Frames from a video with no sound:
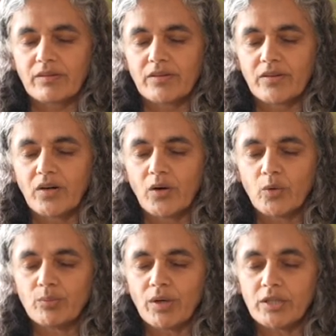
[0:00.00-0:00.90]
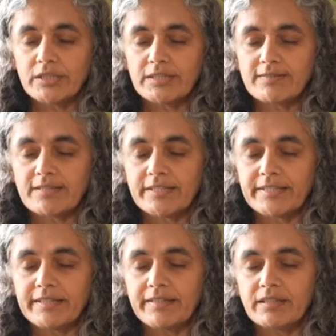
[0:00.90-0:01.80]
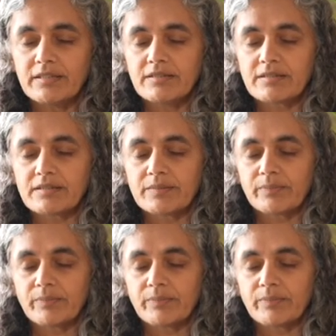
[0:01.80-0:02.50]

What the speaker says: Your whole body is at ease.